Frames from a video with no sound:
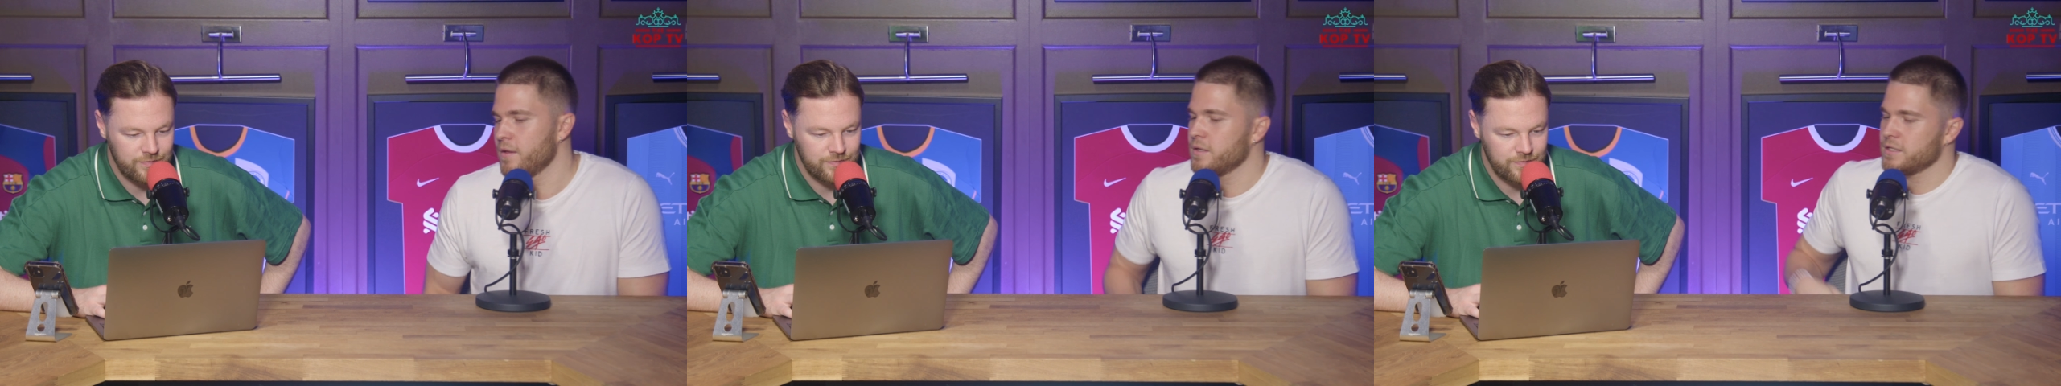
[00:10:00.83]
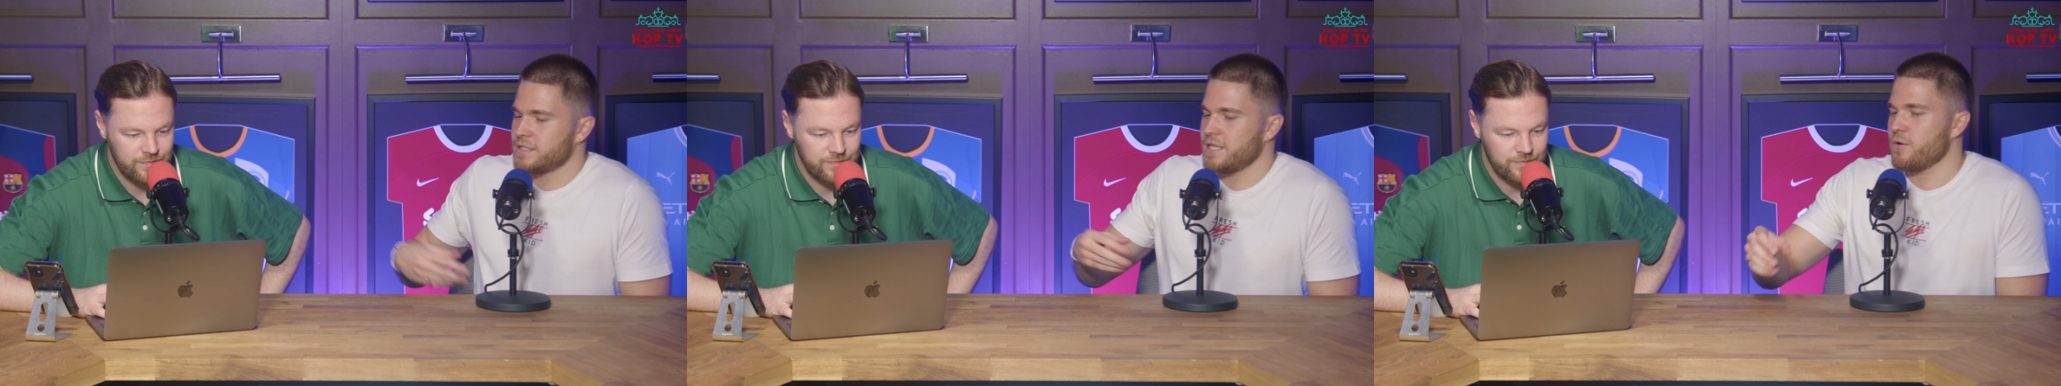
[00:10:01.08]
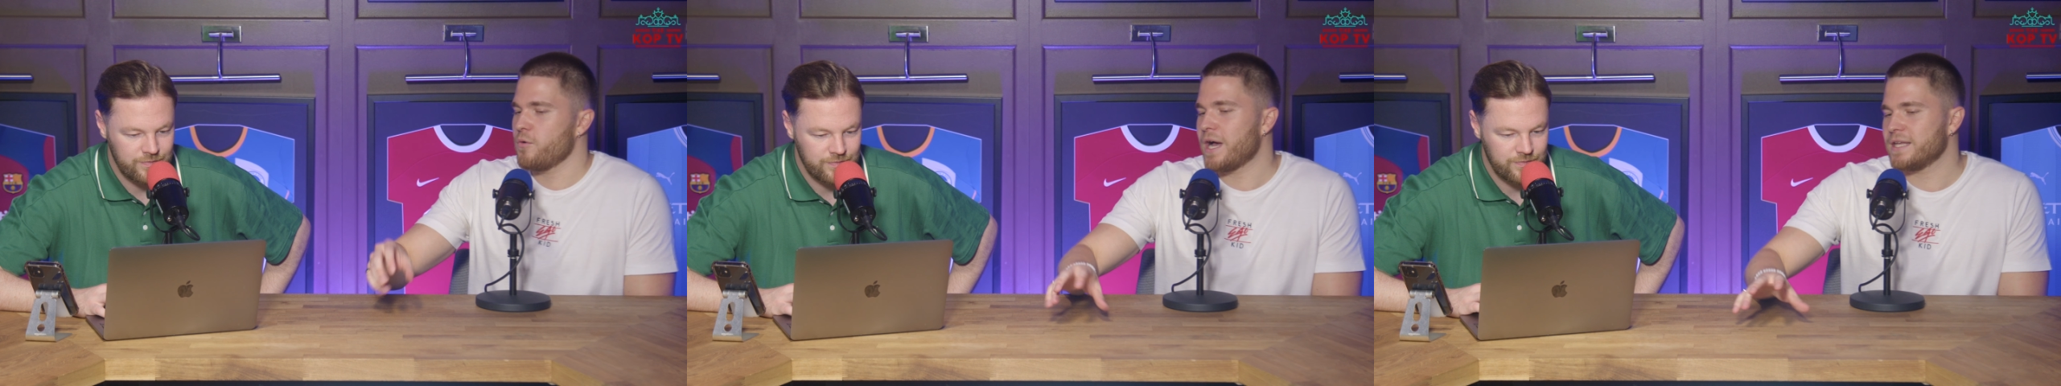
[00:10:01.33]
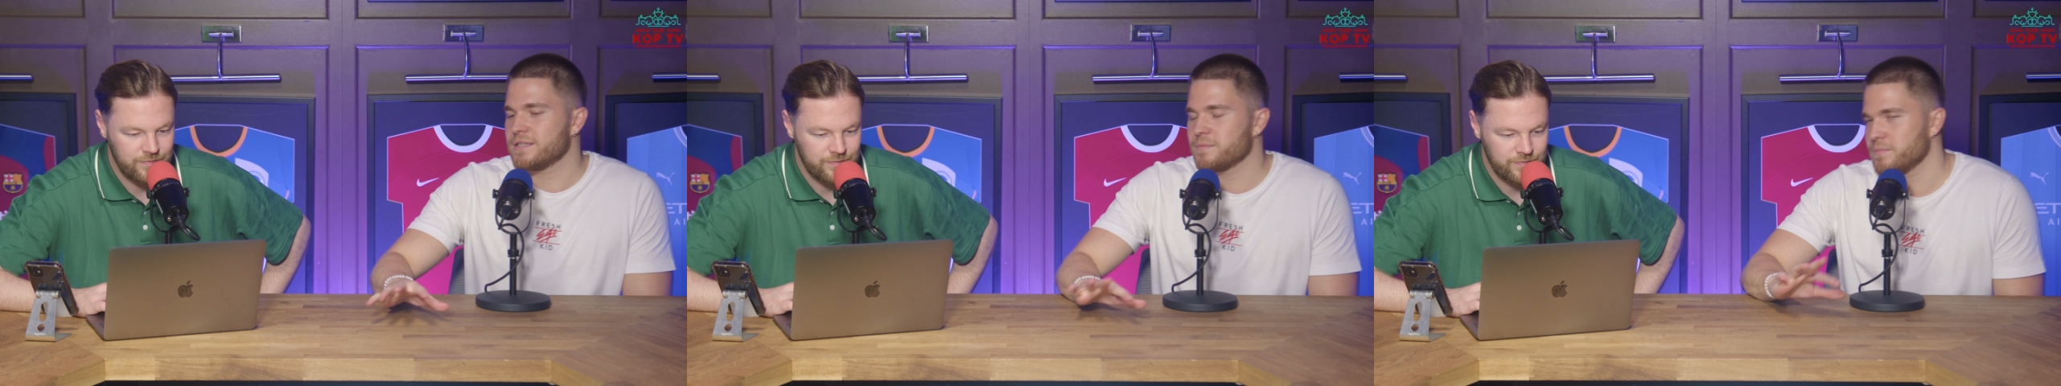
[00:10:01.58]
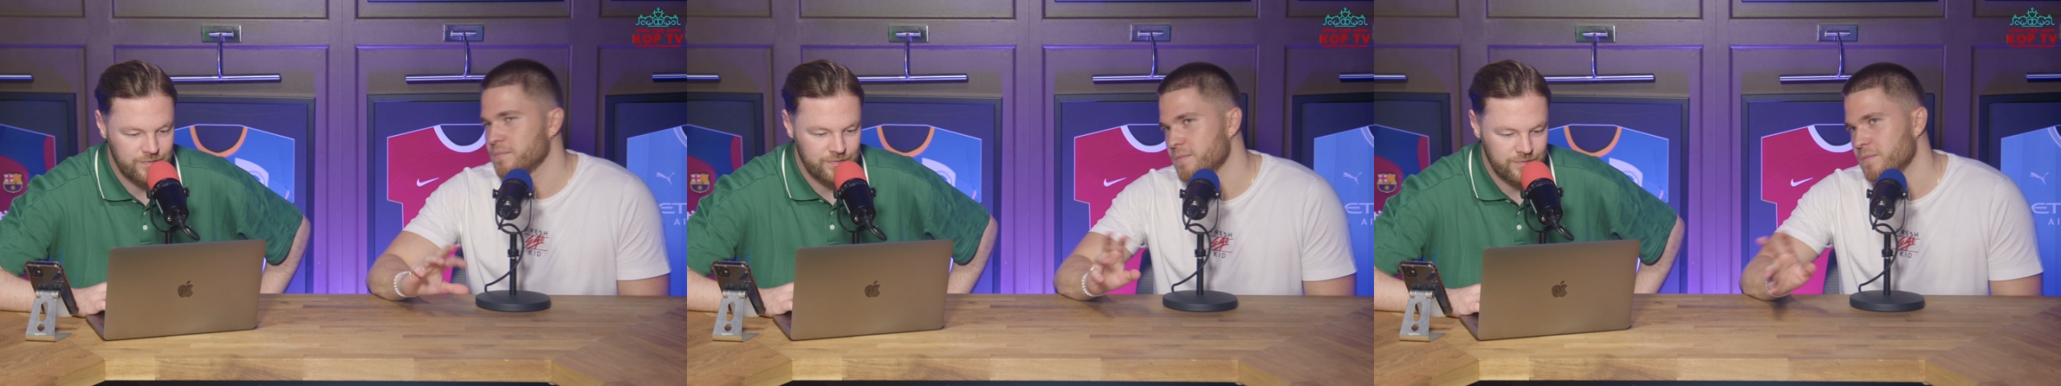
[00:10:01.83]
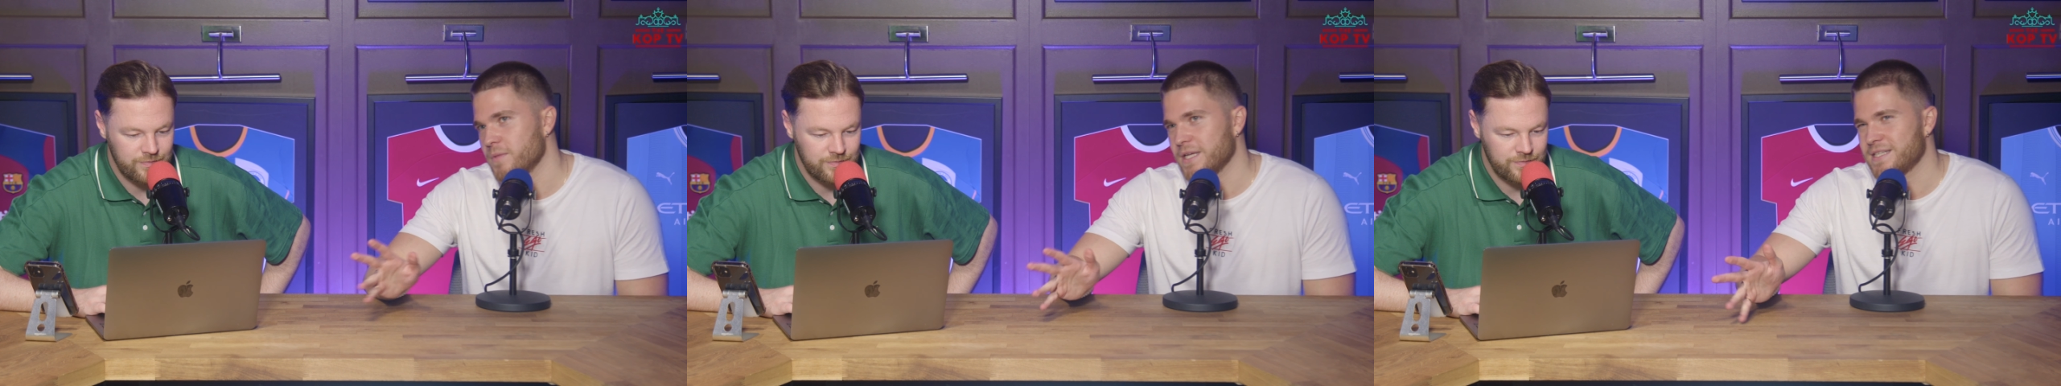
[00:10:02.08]
Speaker 1: Steele has,
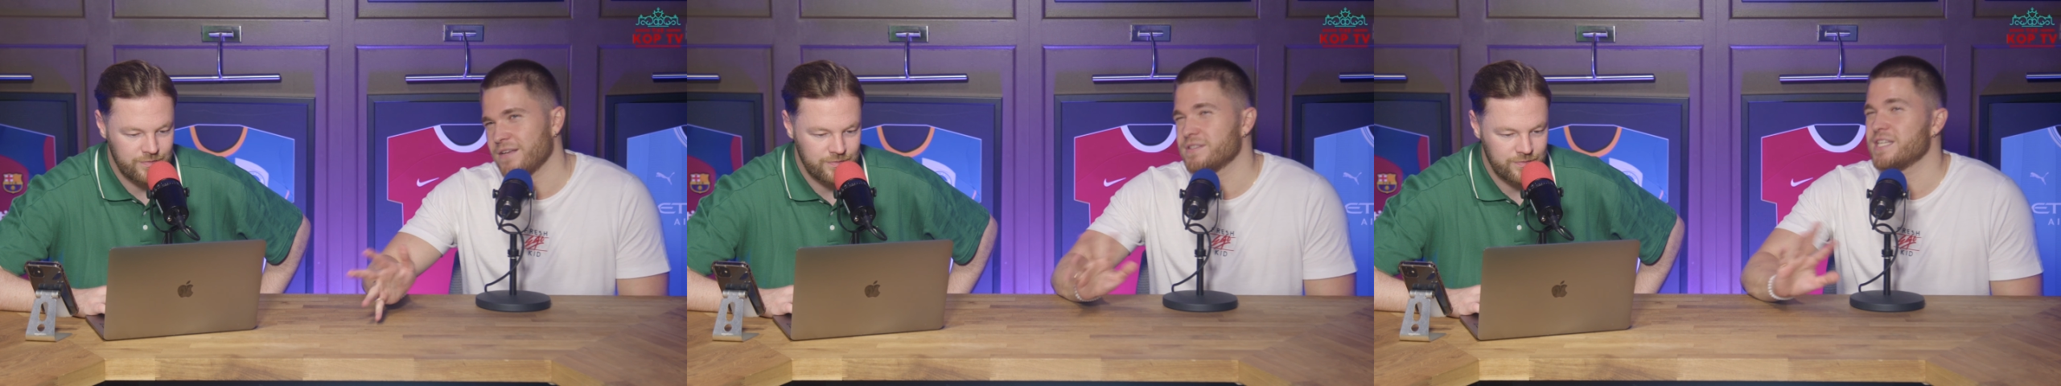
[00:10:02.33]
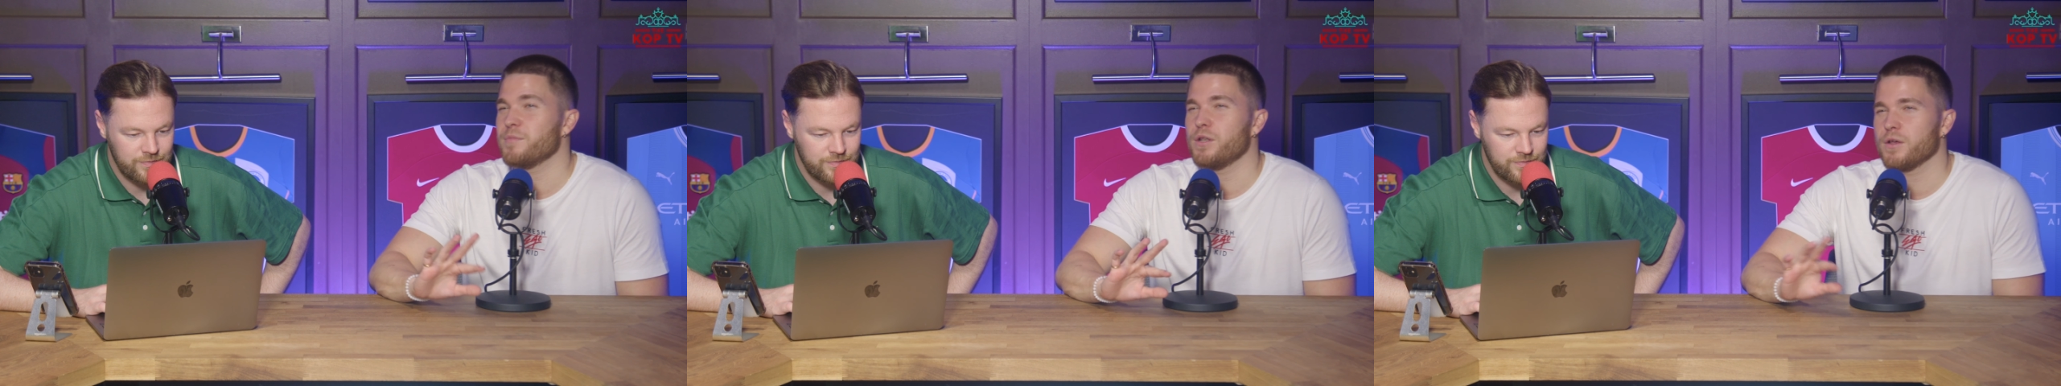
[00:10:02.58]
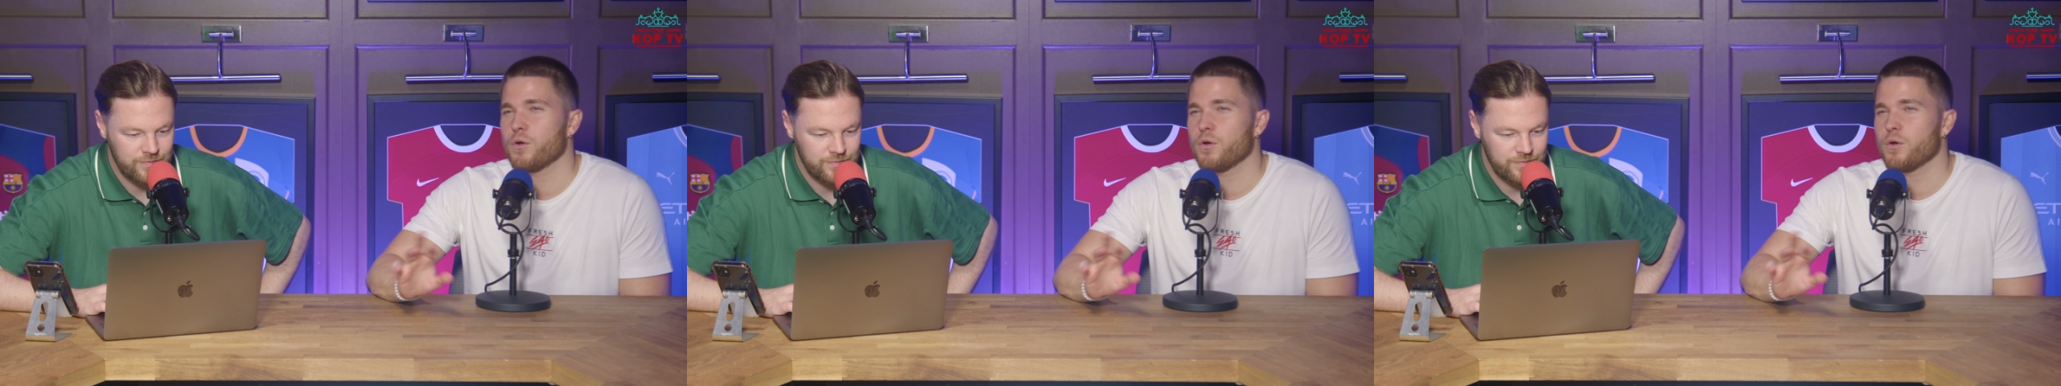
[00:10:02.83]
they have similar